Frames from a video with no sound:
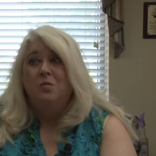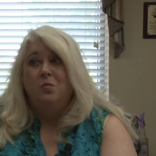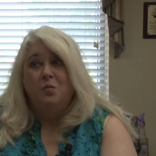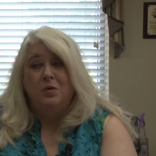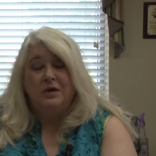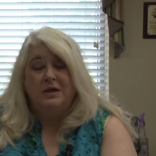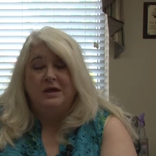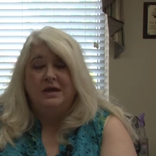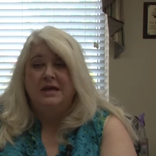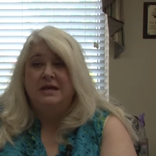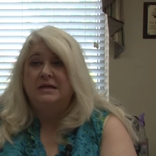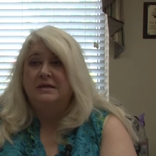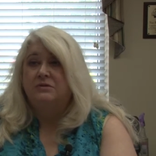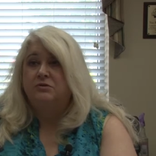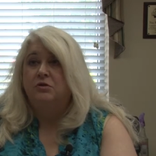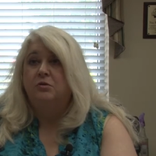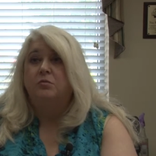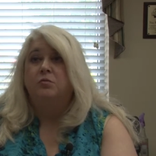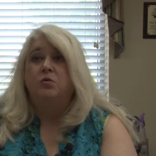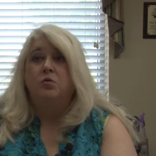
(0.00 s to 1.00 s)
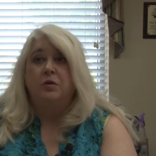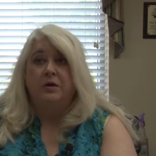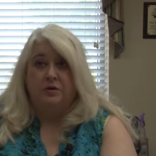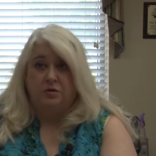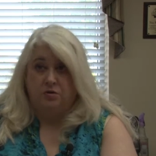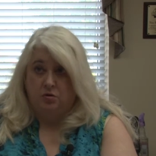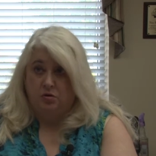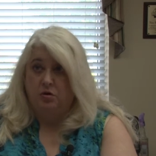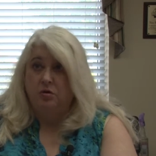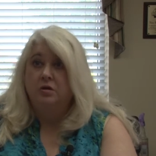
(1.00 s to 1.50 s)
we can answer them
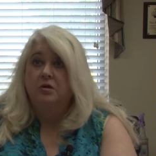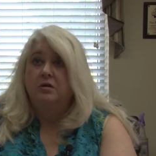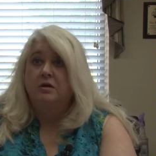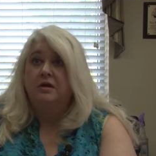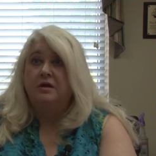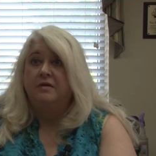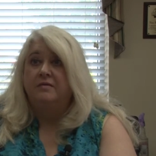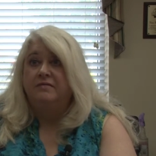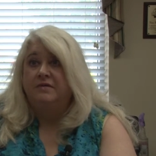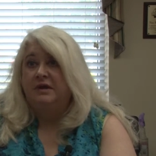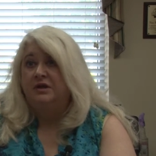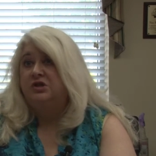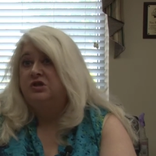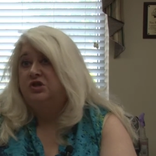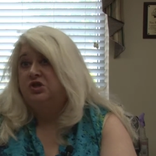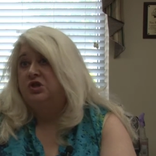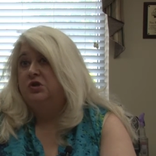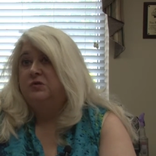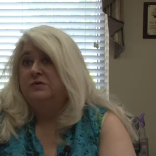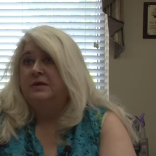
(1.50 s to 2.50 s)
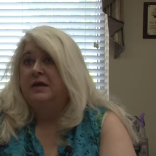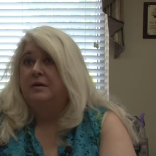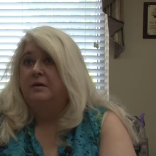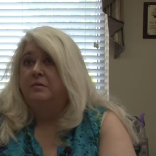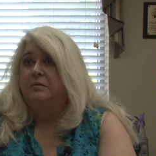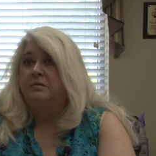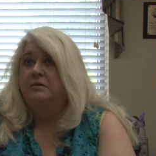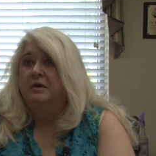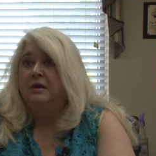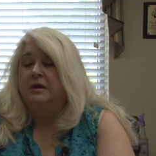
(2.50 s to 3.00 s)
quicker if they just use
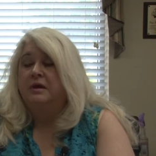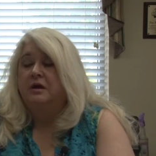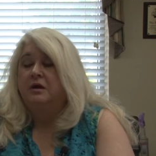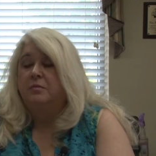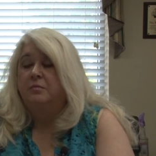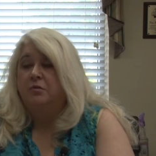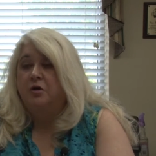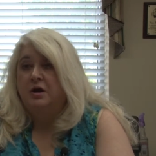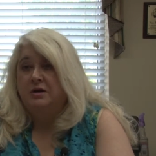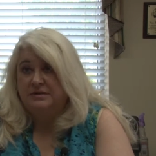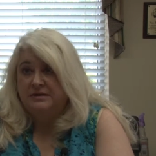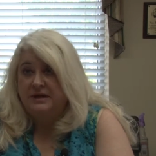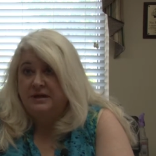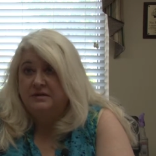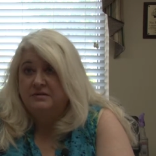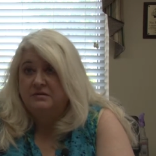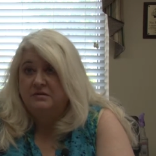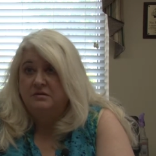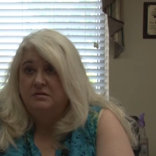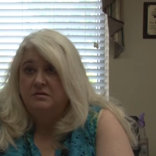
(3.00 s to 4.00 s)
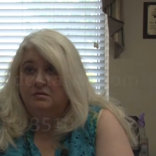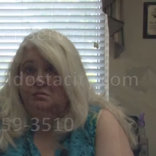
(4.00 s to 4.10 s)
that process.